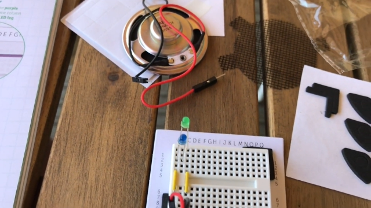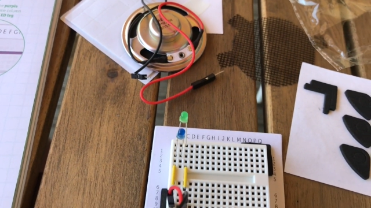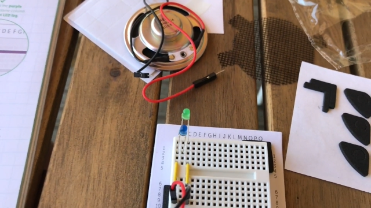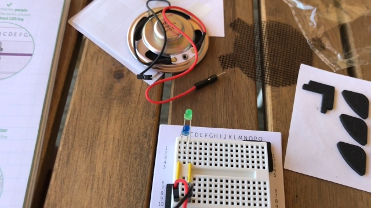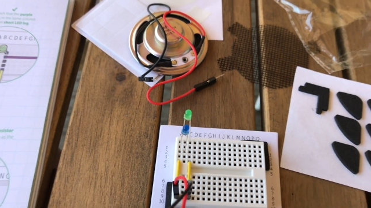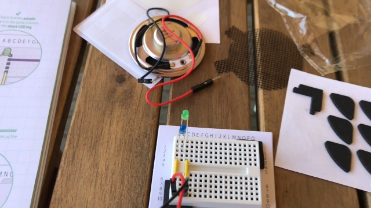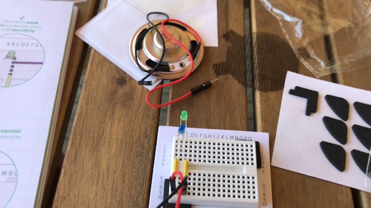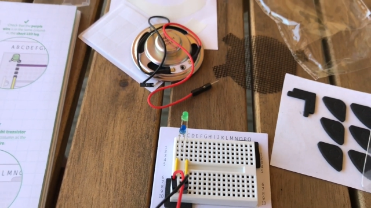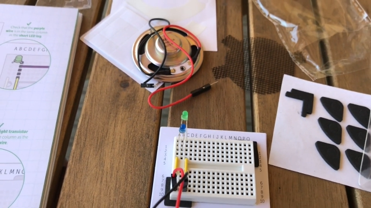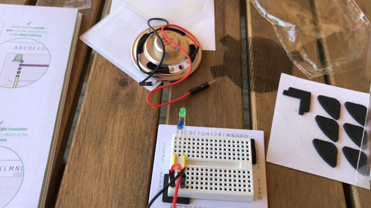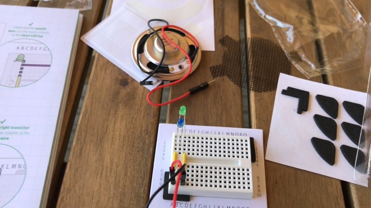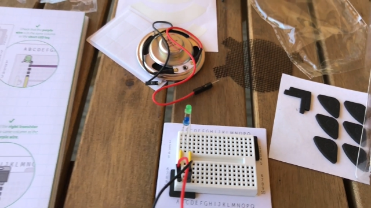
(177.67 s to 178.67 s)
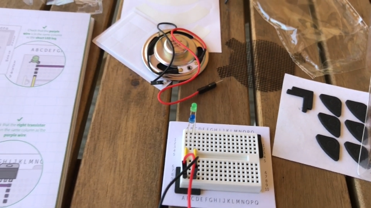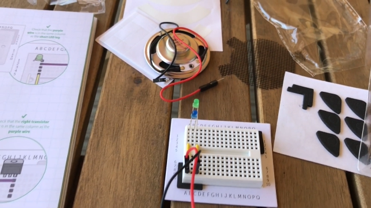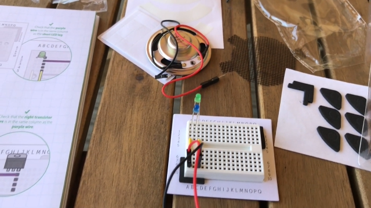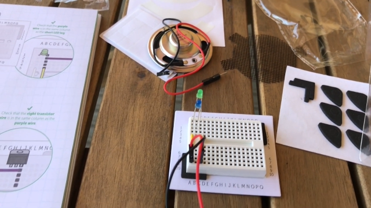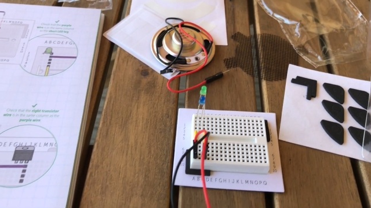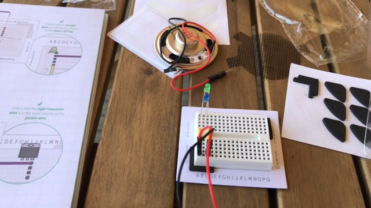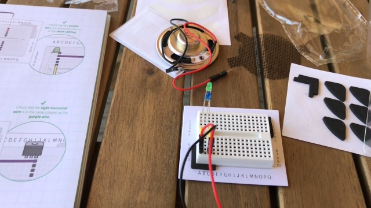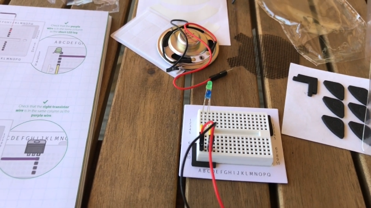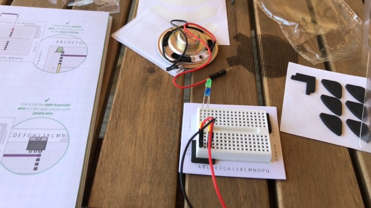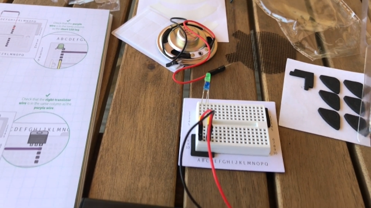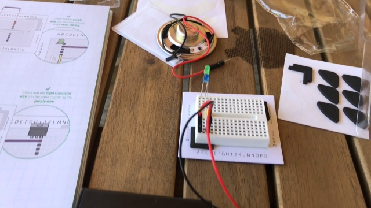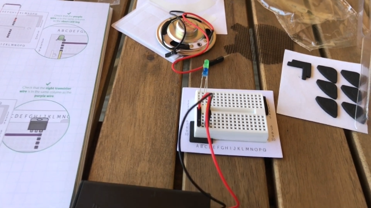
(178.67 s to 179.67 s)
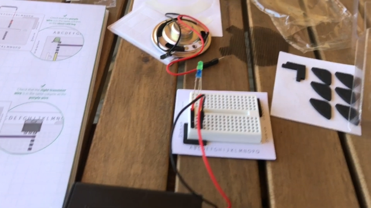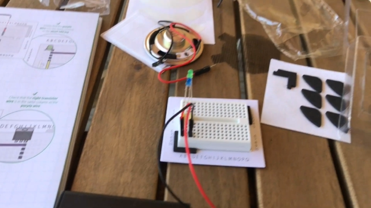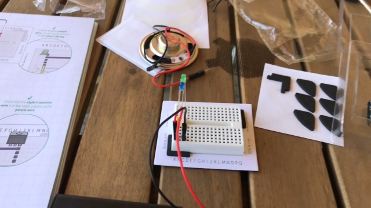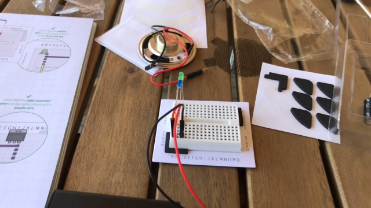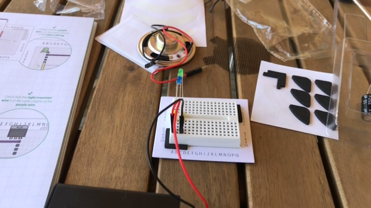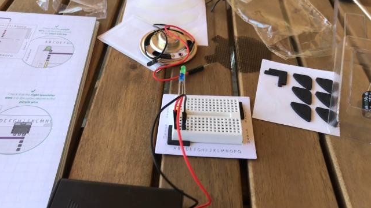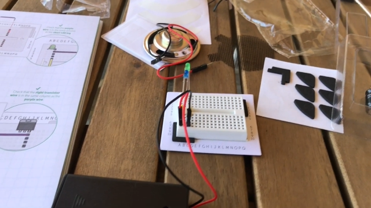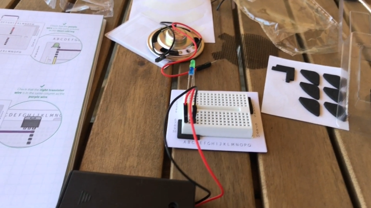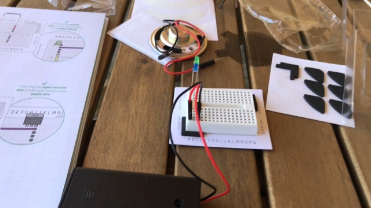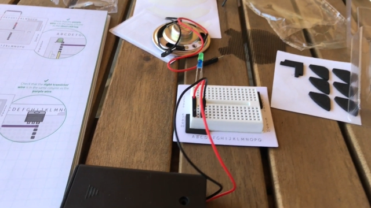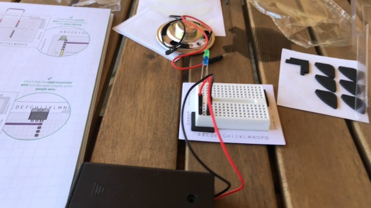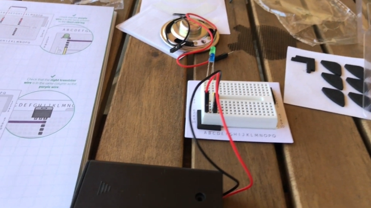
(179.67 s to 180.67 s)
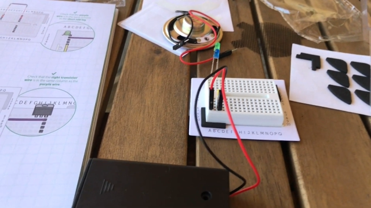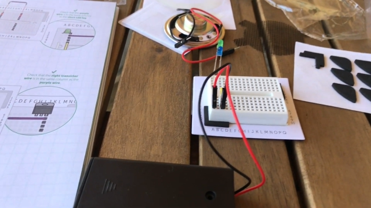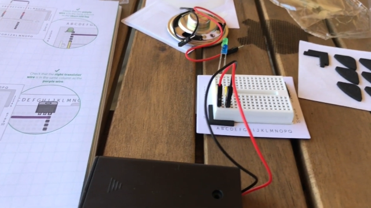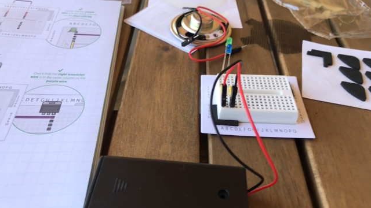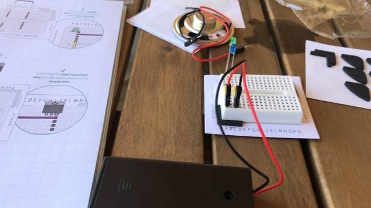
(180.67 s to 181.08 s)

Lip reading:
No face is visible, so there are no lips to read.